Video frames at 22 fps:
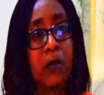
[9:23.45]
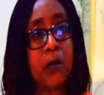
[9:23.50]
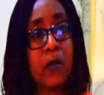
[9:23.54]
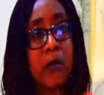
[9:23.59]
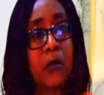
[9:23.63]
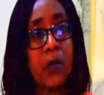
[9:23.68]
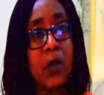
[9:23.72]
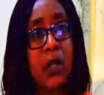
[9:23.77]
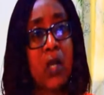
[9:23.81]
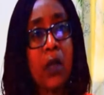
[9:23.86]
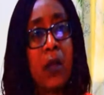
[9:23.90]

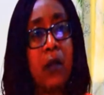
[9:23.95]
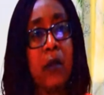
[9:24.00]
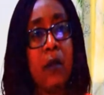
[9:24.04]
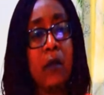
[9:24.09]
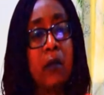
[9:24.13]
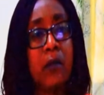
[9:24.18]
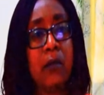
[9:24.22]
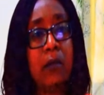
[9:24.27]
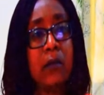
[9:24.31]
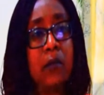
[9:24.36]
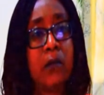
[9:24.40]
in order not
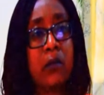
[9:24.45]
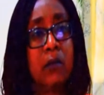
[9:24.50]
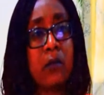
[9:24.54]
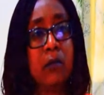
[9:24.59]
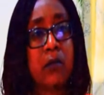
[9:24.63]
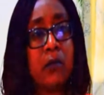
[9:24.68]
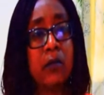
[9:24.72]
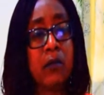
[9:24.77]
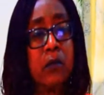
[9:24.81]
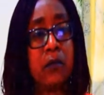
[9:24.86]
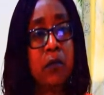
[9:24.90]
to
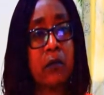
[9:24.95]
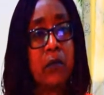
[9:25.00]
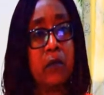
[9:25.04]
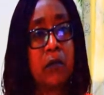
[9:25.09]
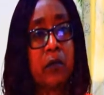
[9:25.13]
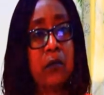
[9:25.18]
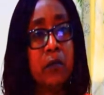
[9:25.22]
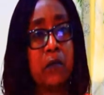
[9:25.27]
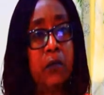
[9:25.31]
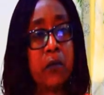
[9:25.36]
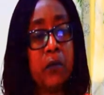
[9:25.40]
affect
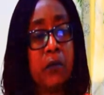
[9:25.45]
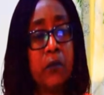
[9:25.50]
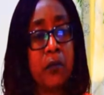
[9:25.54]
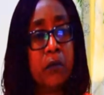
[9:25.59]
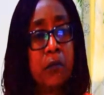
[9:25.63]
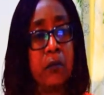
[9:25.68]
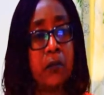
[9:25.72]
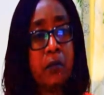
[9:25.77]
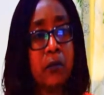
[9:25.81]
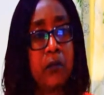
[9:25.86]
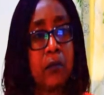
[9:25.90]
the
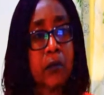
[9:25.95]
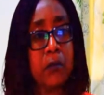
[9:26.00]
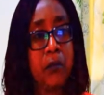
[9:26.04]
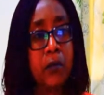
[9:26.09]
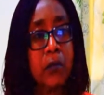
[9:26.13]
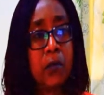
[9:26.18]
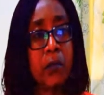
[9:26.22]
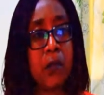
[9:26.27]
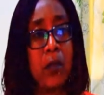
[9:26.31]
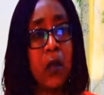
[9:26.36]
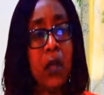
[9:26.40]
children
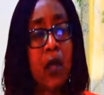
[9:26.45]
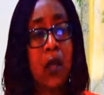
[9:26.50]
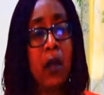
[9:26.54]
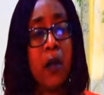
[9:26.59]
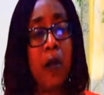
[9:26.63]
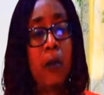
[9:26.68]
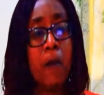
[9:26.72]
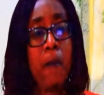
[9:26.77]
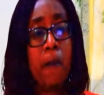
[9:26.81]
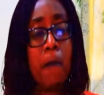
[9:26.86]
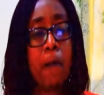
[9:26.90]
who
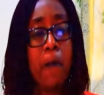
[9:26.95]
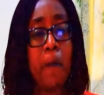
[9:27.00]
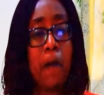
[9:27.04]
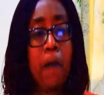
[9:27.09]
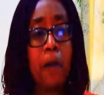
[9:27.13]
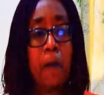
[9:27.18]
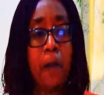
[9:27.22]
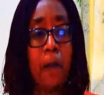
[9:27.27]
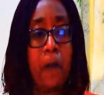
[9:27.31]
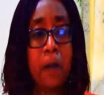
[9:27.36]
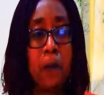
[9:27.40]
wants to go
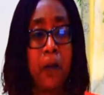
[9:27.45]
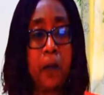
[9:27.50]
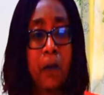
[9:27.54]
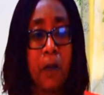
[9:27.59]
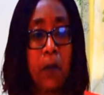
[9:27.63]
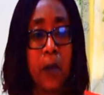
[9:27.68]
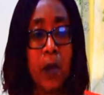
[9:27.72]
to school?